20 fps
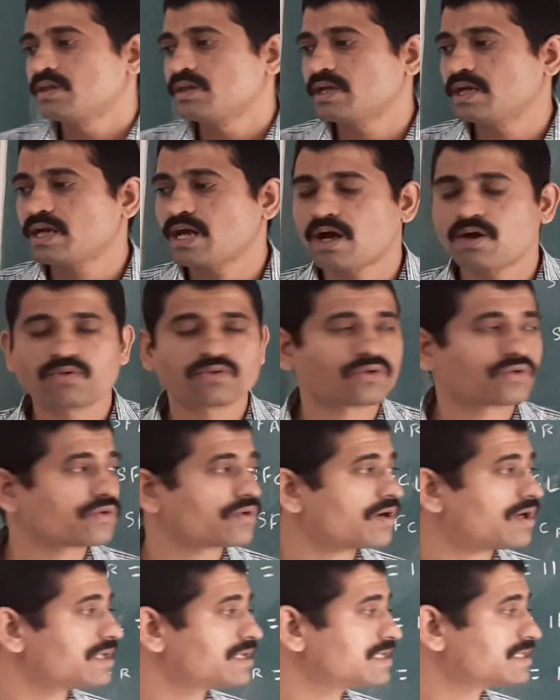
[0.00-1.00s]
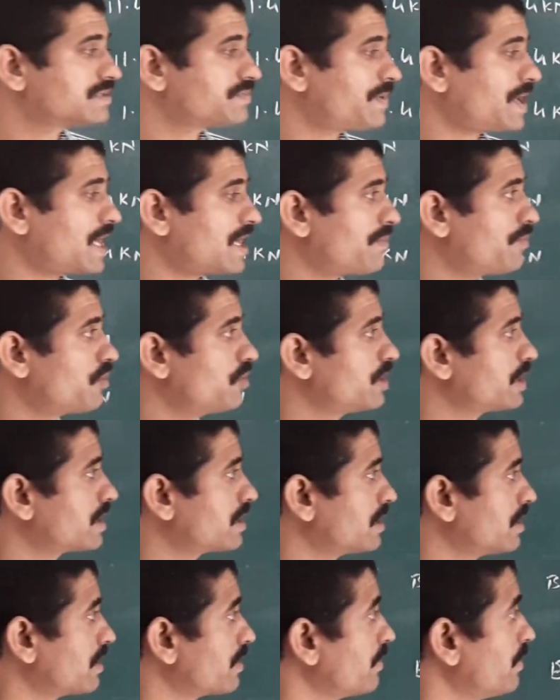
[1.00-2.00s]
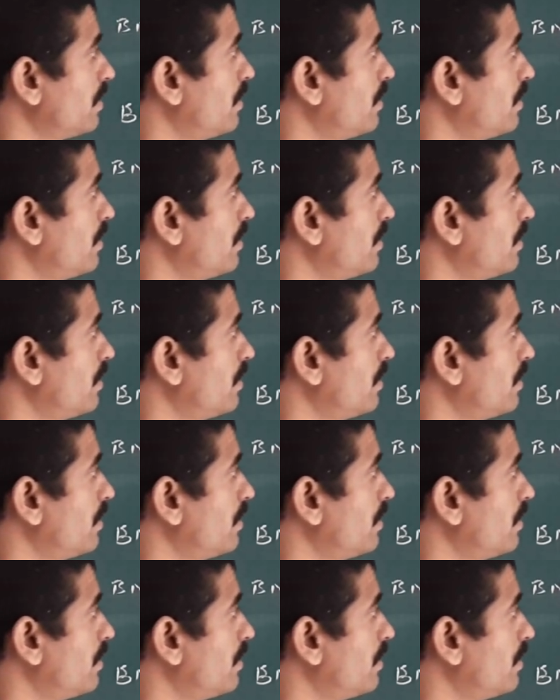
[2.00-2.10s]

Then how to draw this parabolic curve?